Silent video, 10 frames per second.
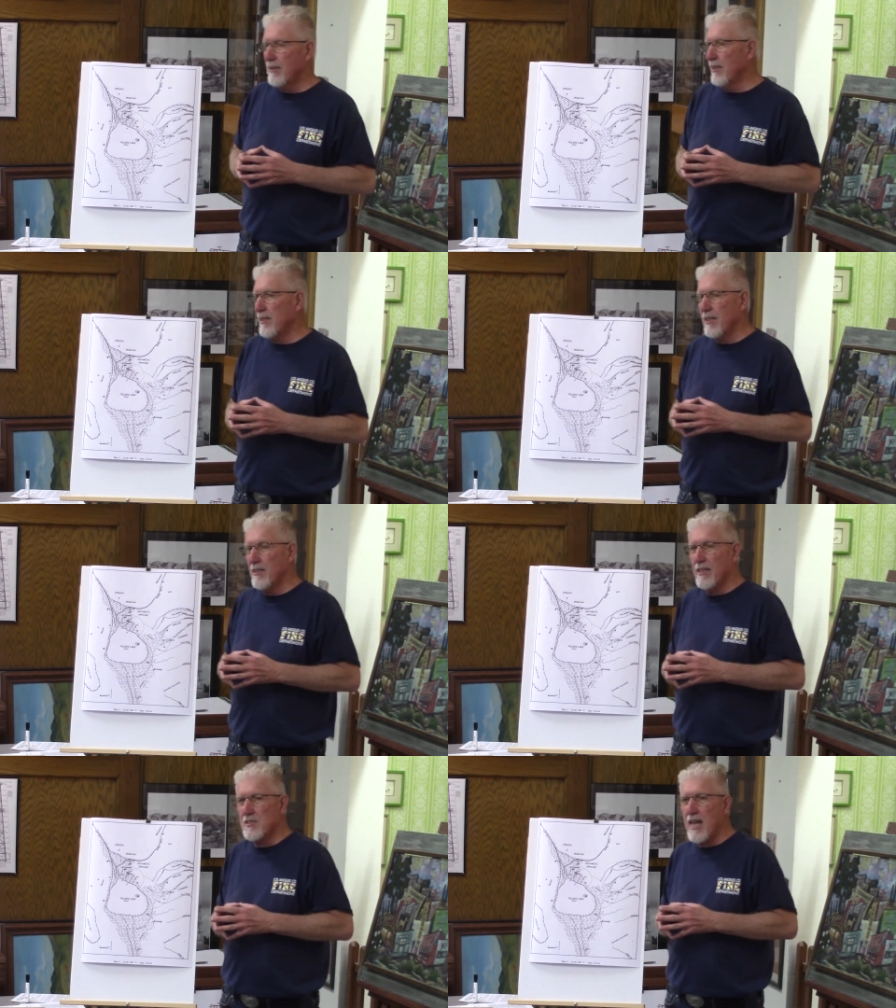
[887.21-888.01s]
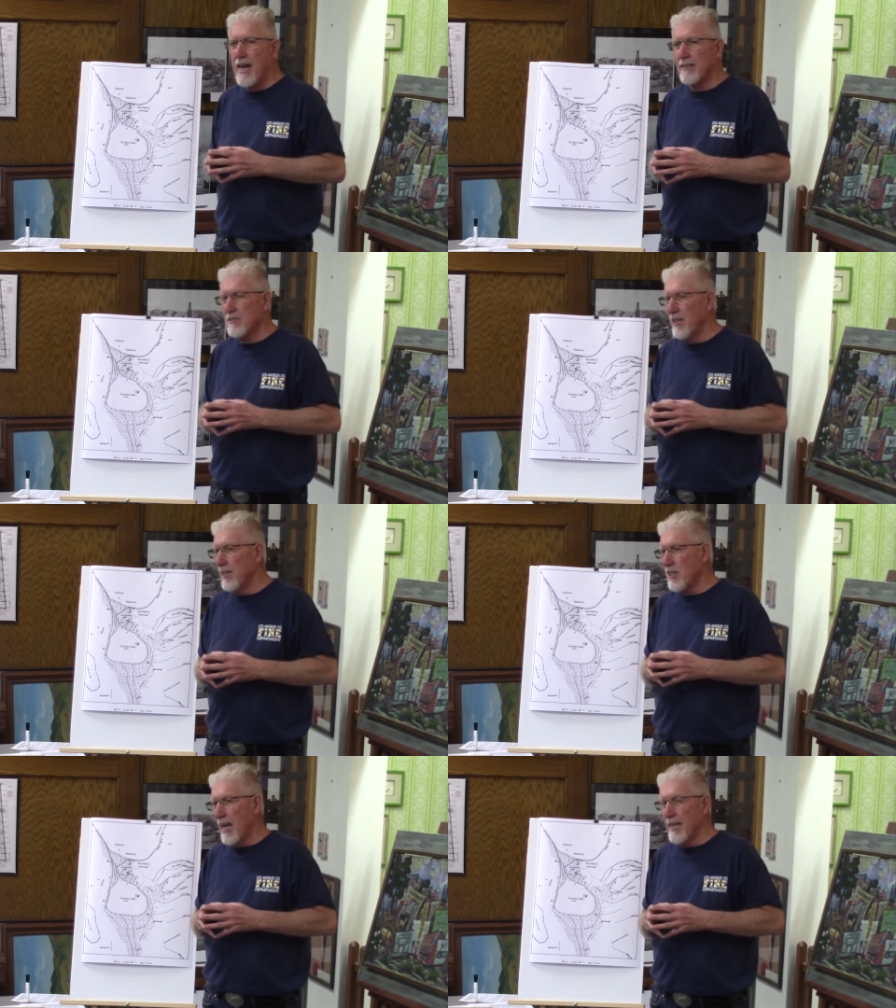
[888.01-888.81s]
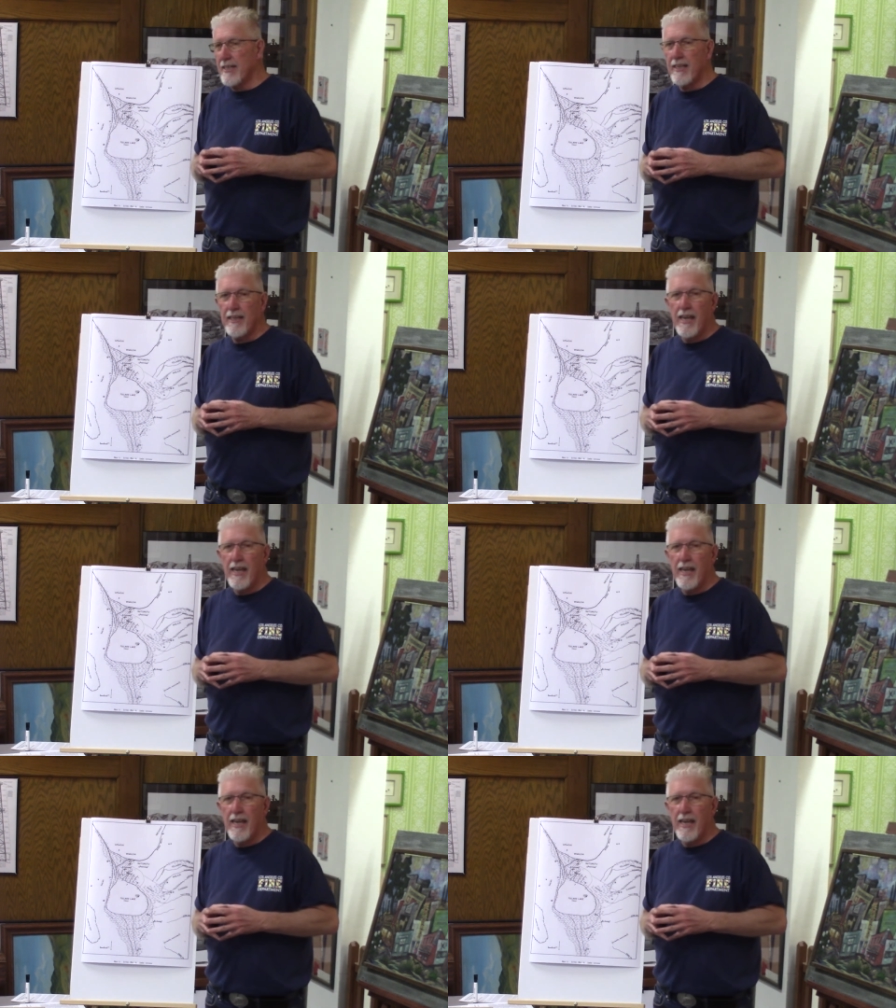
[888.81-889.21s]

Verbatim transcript: It, it, it's not C H I N E